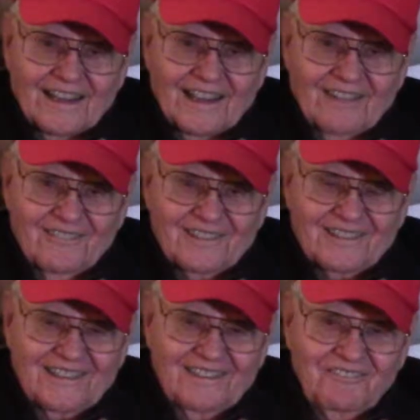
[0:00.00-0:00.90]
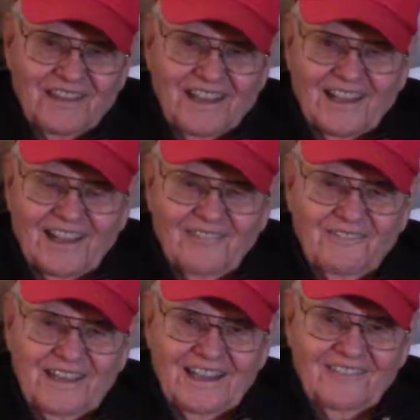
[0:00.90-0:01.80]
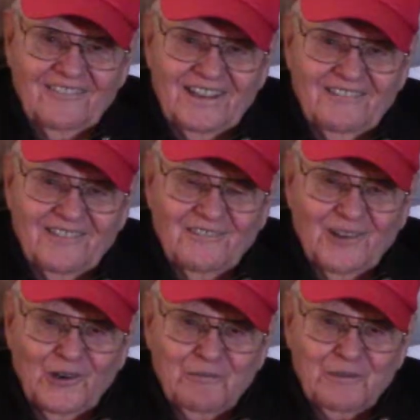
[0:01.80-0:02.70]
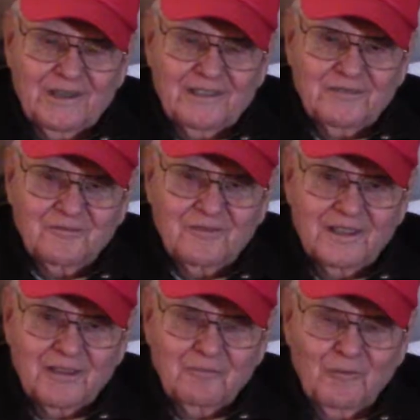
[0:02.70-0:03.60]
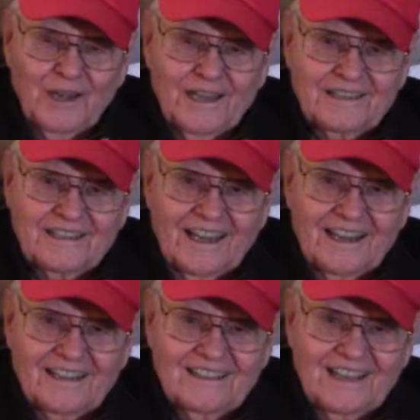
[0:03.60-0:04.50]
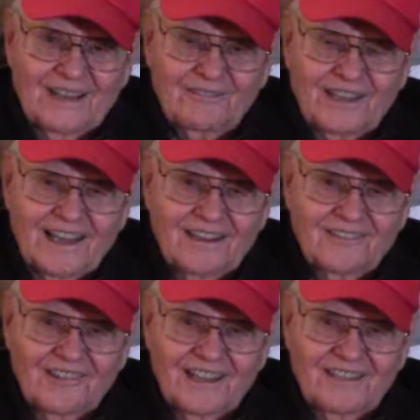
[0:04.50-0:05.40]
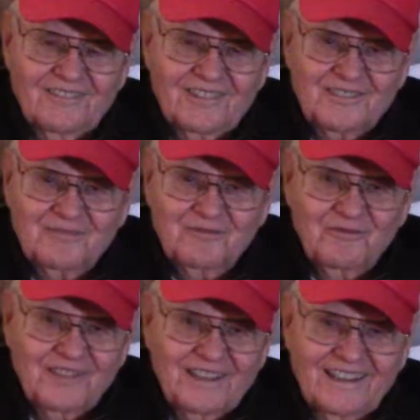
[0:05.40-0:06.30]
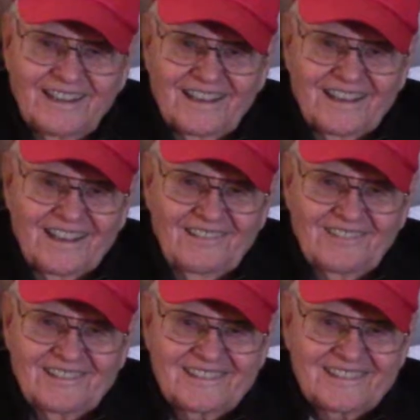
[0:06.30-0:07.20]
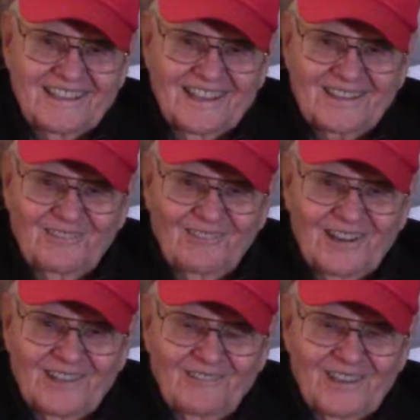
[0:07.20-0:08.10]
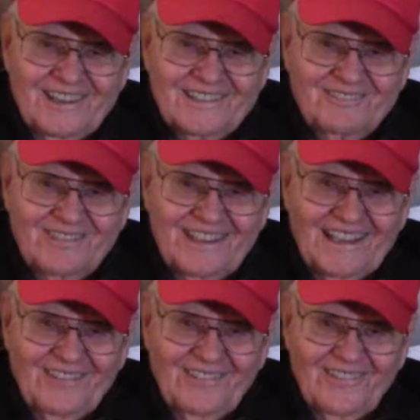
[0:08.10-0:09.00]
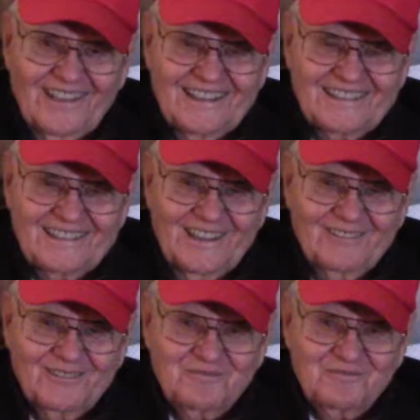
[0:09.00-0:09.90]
that was, and we would rope and brand cattle and have cattle drives, and it was just like the Wild West. We had all that stuff.